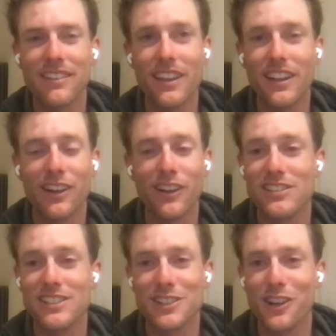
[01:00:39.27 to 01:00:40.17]
And
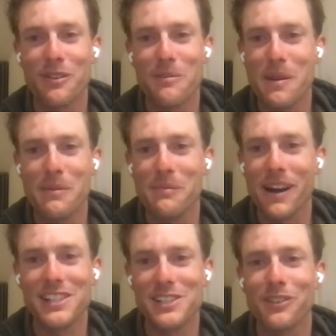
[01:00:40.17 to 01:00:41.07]
I honestly don't
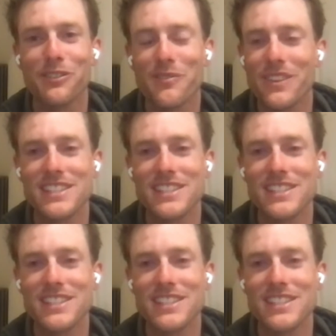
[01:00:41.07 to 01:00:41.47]
remember much of